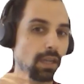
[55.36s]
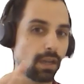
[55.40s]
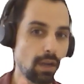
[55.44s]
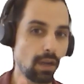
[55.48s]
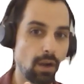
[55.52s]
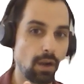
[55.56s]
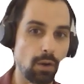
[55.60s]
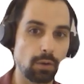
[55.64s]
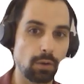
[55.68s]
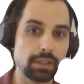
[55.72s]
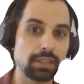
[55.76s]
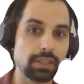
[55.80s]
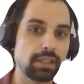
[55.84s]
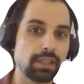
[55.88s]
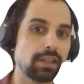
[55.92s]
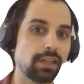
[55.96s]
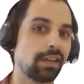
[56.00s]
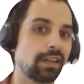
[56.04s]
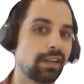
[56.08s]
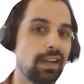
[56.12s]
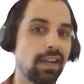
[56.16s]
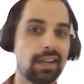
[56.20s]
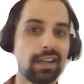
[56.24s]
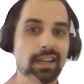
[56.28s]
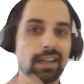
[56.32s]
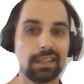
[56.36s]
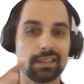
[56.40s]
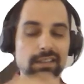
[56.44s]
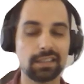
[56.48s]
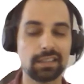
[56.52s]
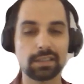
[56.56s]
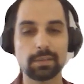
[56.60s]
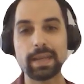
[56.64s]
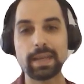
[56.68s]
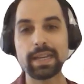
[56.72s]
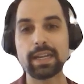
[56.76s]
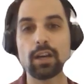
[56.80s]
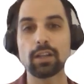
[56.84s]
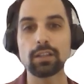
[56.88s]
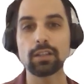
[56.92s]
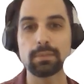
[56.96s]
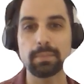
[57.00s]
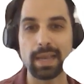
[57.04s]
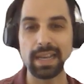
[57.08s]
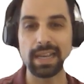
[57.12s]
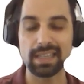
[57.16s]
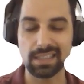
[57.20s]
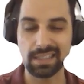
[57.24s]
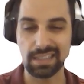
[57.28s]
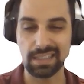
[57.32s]
Hold it there. This may not
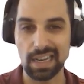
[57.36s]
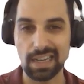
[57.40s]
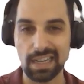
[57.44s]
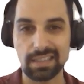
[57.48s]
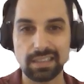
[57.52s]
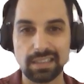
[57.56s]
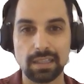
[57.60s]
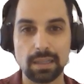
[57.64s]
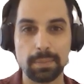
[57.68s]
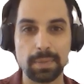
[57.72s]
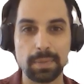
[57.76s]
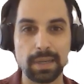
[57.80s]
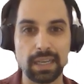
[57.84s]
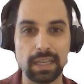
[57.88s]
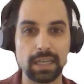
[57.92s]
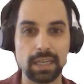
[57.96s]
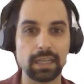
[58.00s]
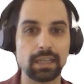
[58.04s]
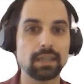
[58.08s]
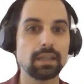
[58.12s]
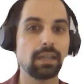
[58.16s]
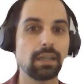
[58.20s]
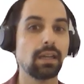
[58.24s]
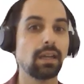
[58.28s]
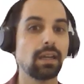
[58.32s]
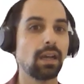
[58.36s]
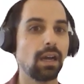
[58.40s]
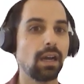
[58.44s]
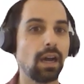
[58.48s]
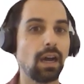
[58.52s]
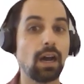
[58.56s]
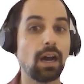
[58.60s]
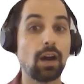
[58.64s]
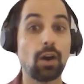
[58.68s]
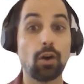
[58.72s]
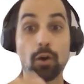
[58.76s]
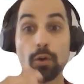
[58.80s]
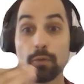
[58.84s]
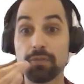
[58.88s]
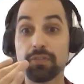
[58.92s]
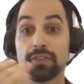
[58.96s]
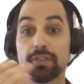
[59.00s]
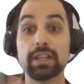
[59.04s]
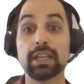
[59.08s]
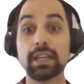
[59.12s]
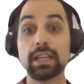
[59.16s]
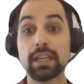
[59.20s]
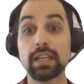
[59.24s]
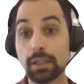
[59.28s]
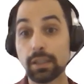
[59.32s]
make sense at the beginning.
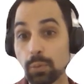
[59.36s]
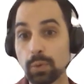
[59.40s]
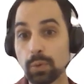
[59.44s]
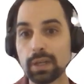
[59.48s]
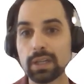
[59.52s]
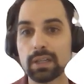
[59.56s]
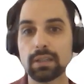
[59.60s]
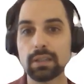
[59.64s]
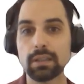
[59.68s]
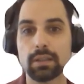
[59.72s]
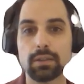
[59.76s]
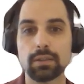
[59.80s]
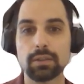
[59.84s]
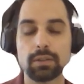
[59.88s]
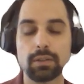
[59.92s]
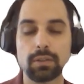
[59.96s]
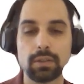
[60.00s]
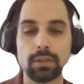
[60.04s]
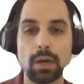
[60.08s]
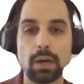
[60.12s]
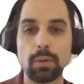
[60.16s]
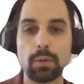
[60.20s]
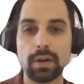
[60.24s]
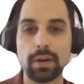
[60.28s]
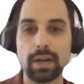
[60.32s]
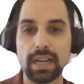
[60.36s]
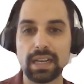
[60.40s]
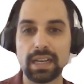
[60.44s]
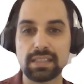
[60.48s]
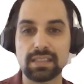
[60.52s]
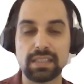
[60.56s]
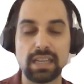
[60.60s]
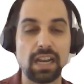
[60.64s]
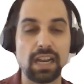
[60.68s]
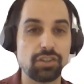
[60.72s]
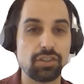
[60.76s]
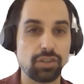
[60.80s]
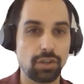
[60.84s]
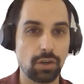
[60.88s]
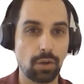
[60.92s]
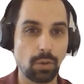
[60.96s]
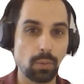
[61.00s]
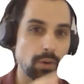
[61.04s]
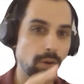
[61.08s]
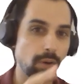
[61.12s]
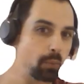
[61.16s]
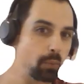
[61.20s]
Hopefully, it will on our next section where